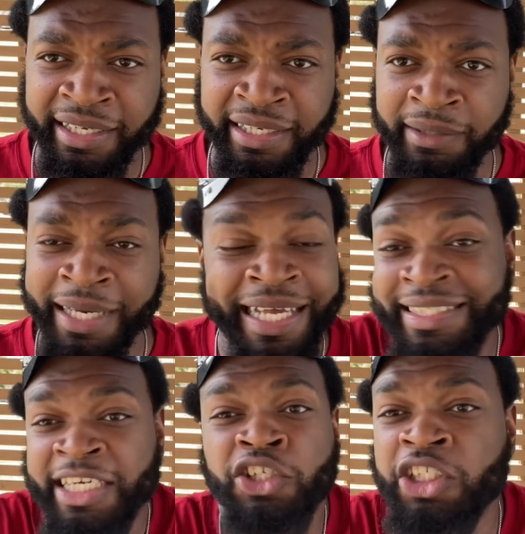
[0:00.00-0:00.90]
like I
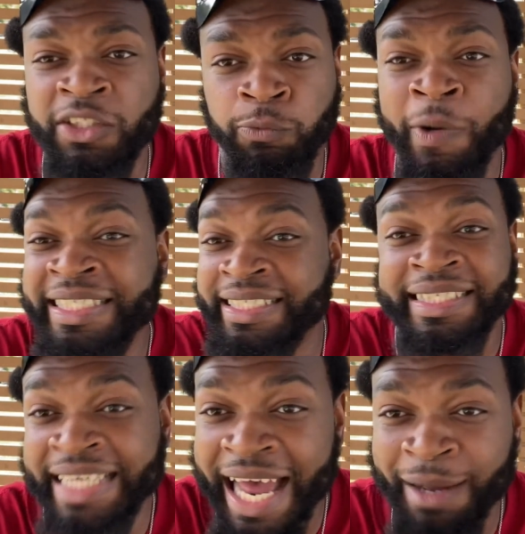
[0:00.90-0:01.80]
said, you're just wasting
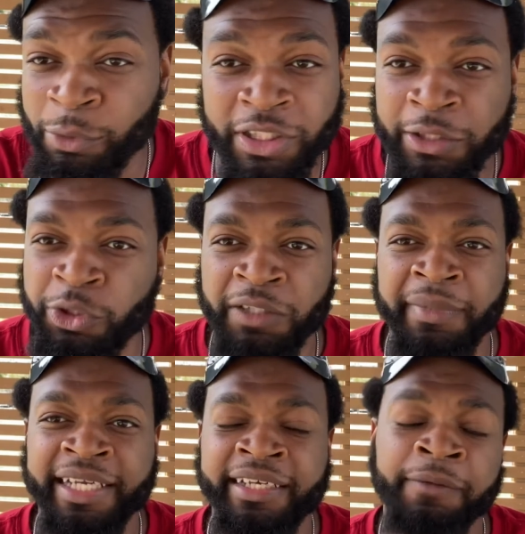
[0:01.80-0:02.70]
time on social
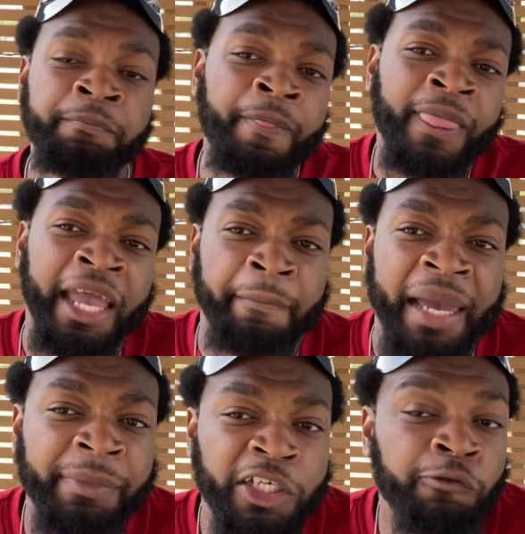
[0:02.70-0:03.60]
media, and
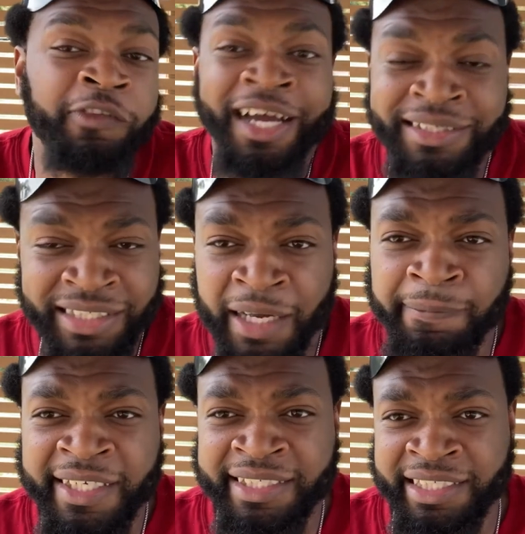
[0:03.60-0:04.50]
maybe you've done
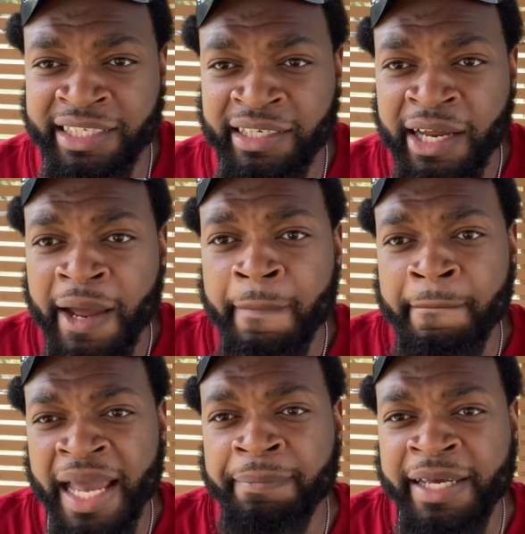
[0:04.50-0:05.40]
something to
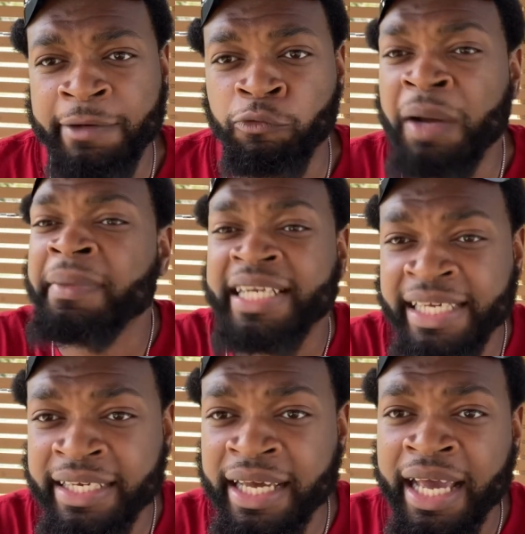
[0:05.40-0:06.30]
maybe remedy
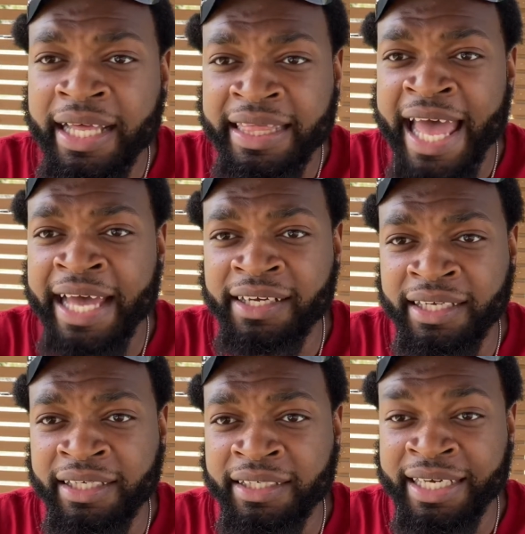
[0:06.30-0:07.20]
that
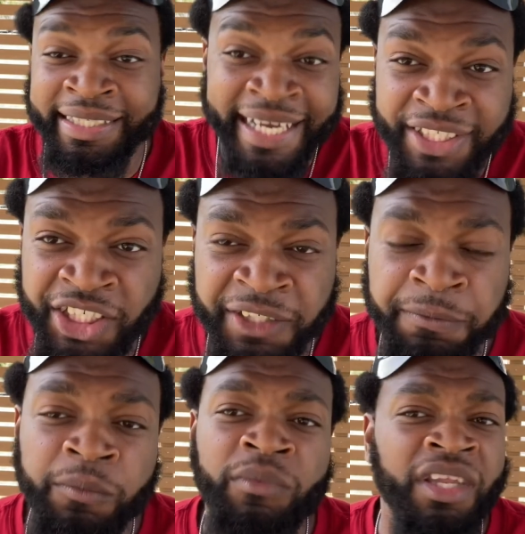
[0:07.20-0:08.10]
addiction,
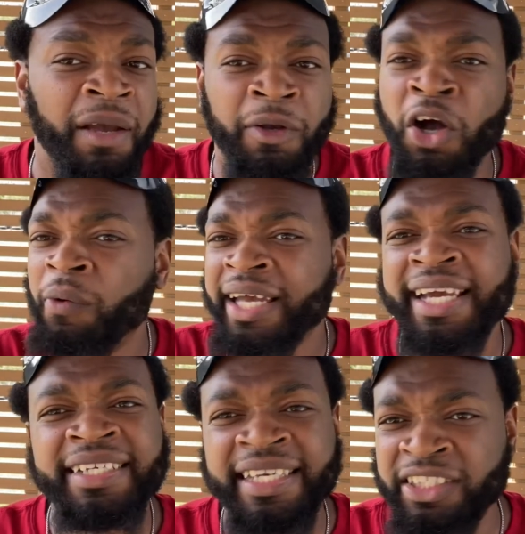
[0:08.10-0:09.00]
go
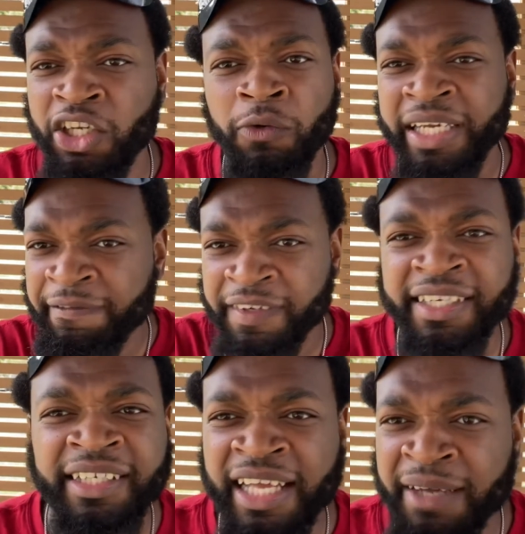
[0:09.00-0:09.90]
ahead and, leave it in
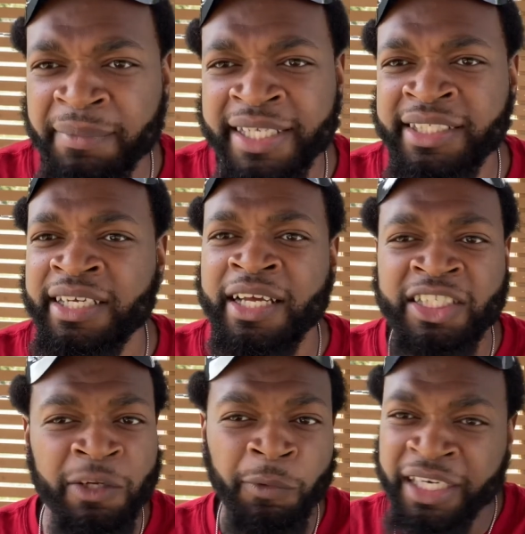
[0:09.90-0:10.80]
the comments.
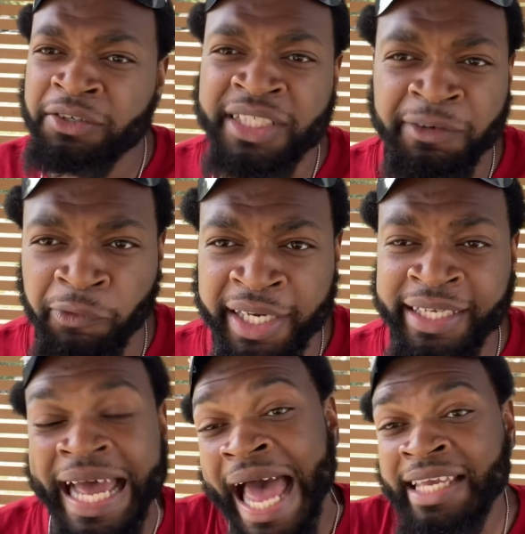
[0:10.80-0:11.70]
Someone else can read
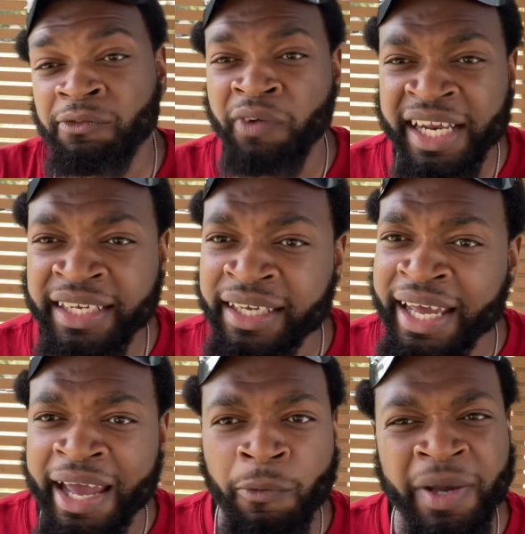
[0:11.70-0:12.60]
it, I can read it,
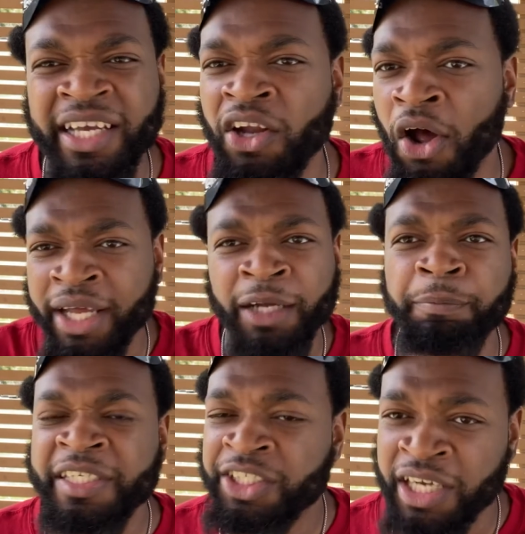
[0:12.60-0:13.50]
and we can all help
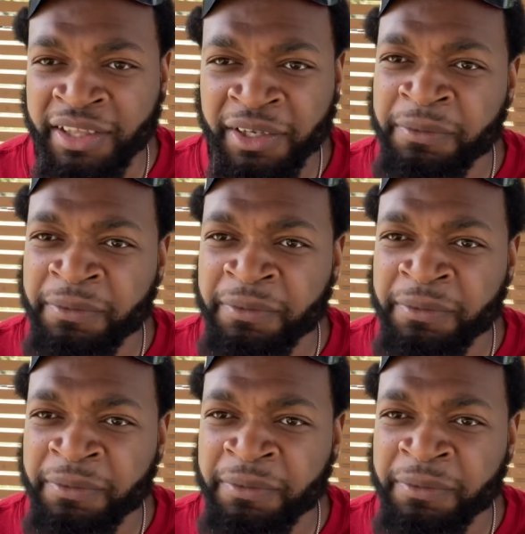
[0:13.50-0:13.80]
each other